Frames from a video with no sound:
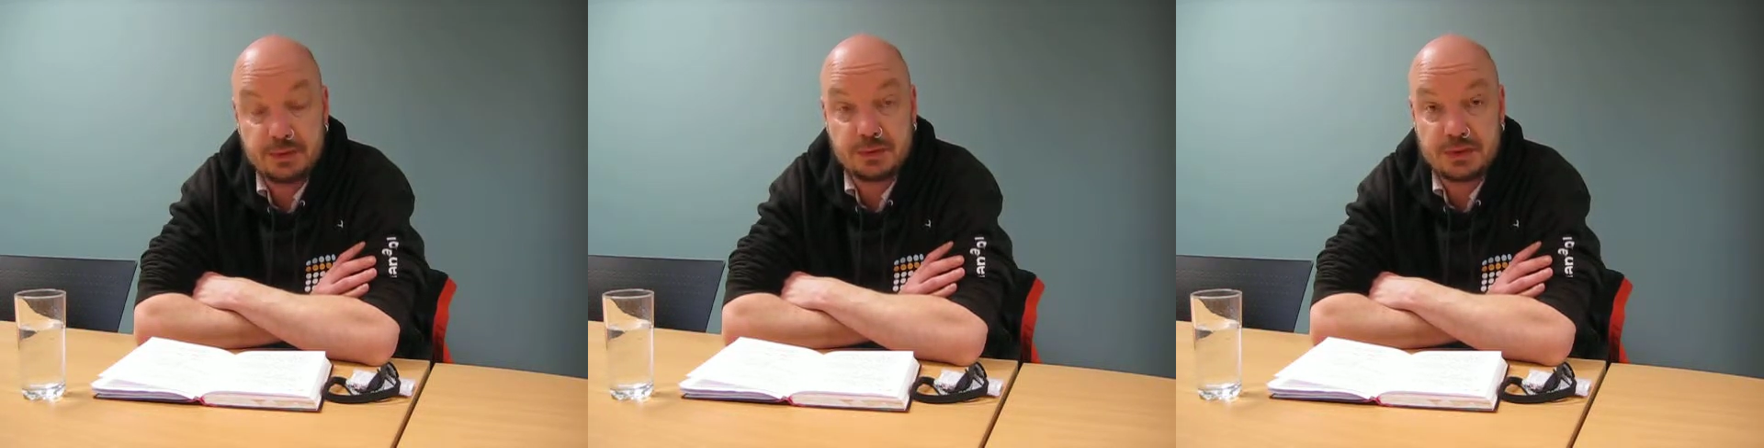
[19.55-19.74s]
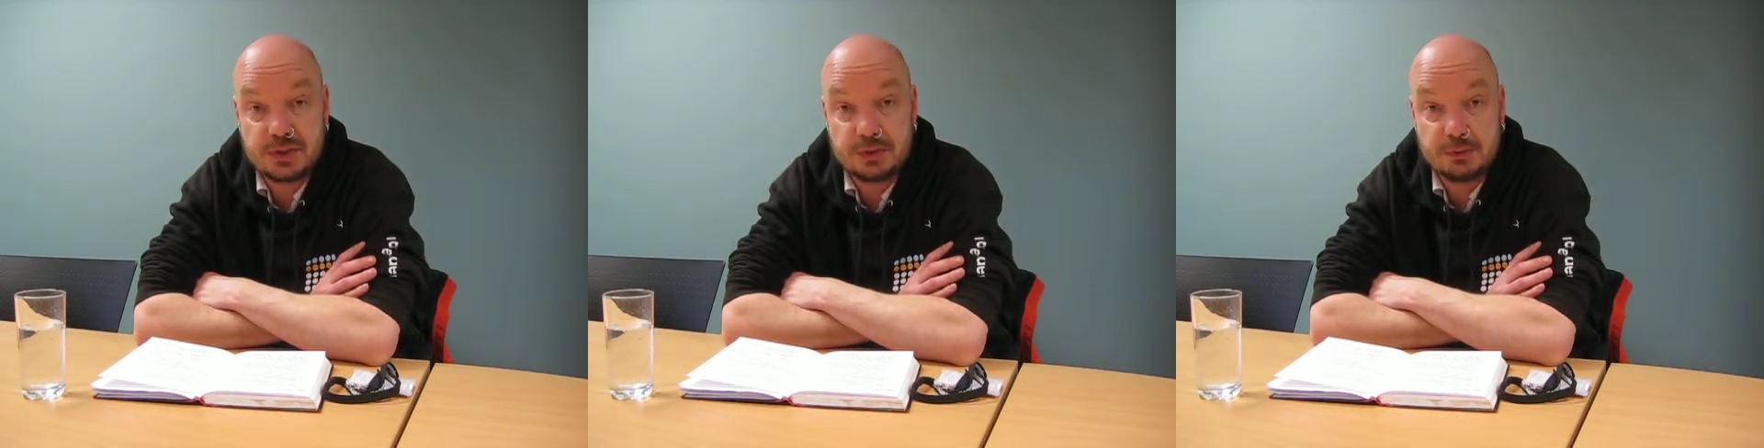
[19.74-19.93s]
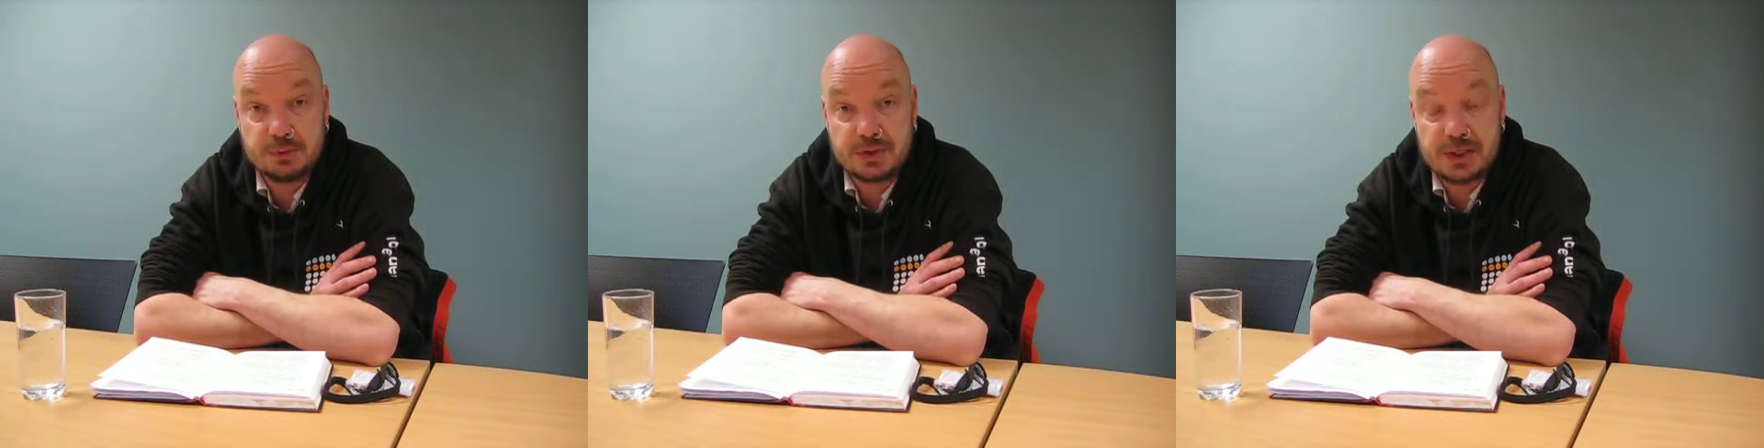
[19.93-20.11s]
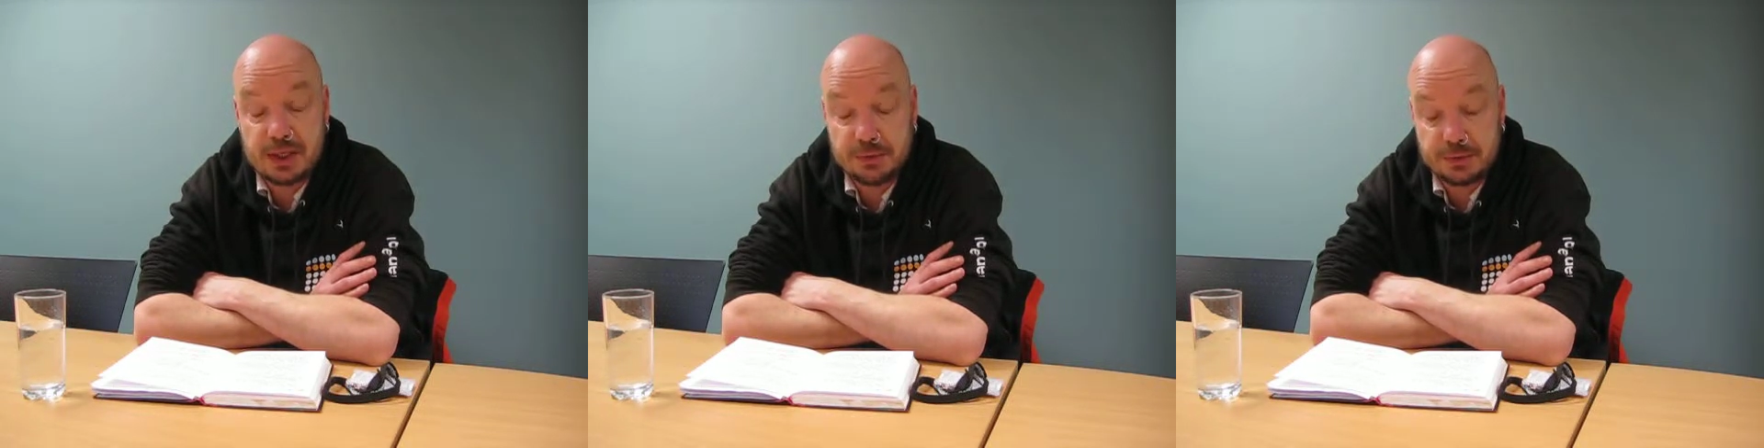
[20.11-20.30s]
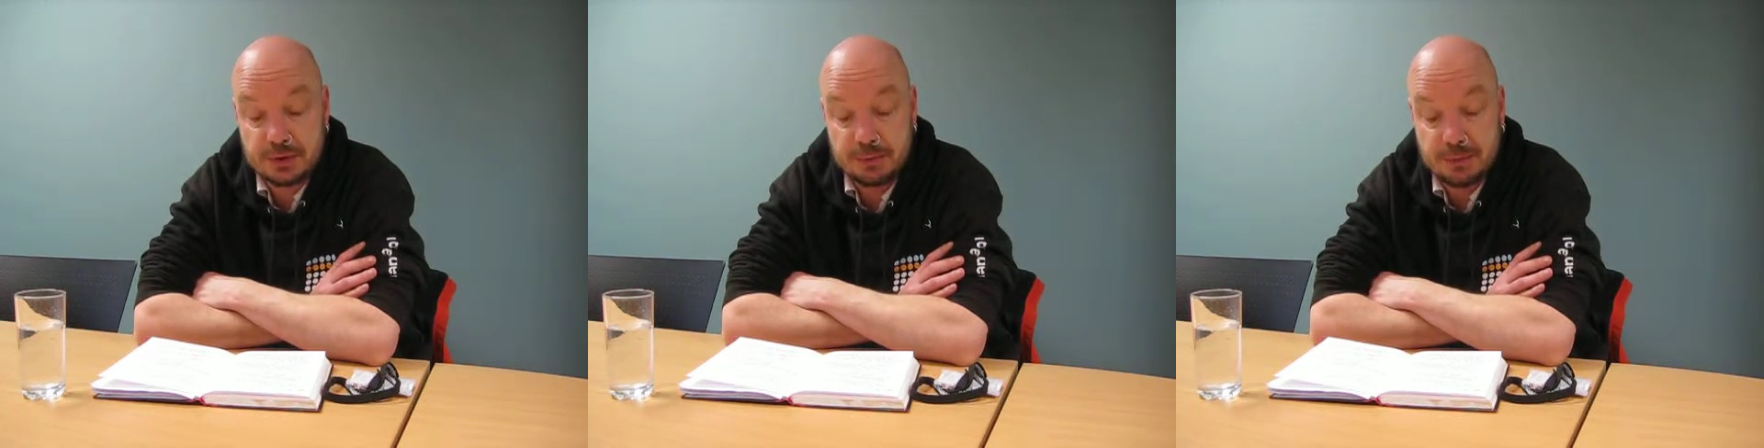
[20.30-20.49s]
on children's
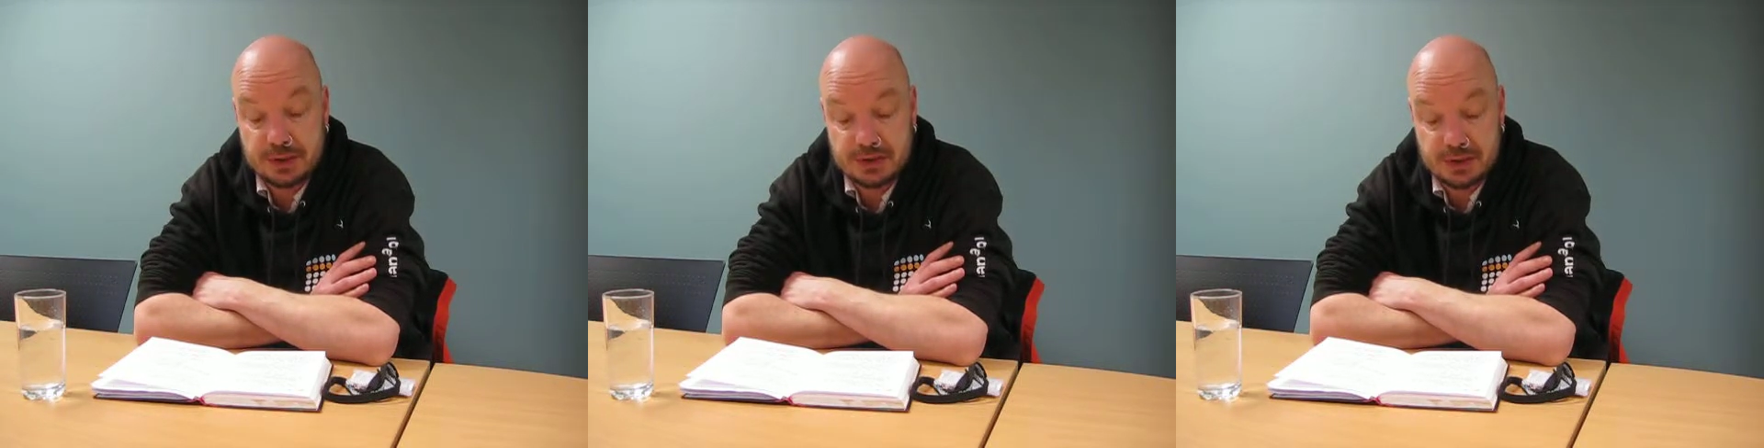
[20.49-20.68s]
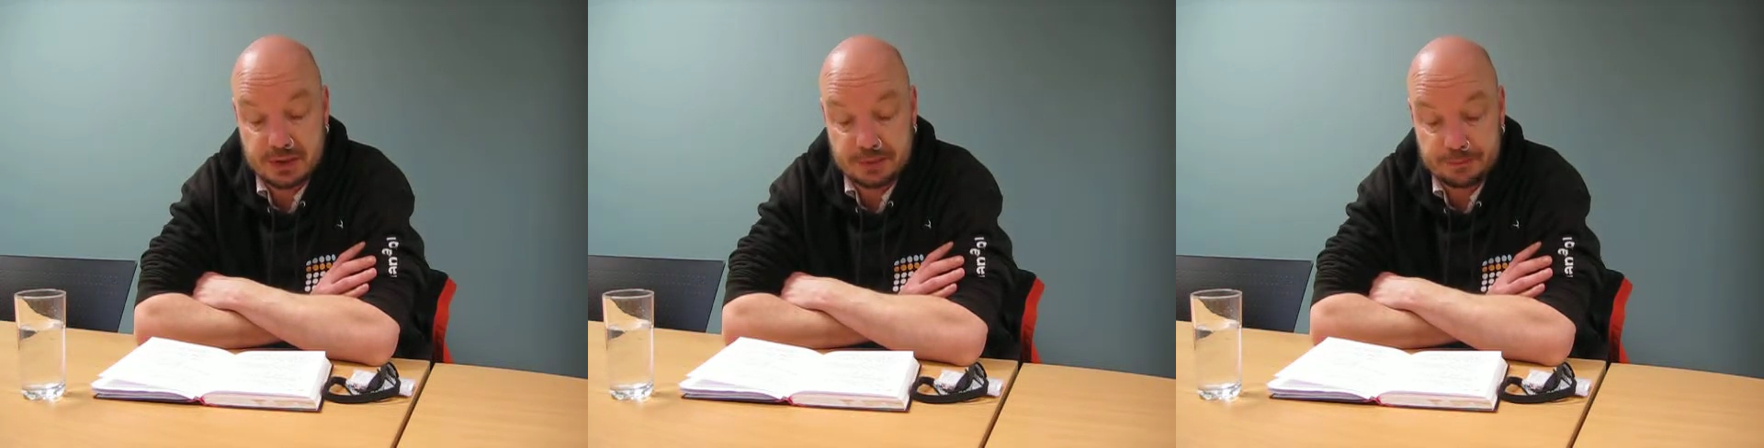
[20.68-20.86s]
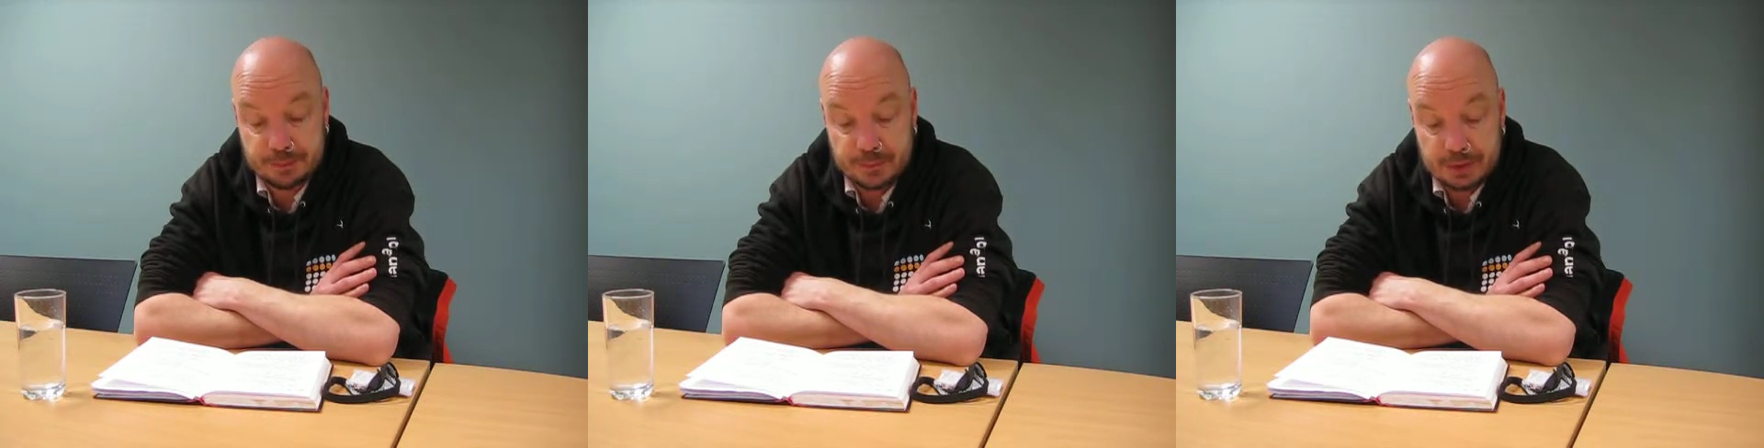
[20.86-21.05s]
health commissioning,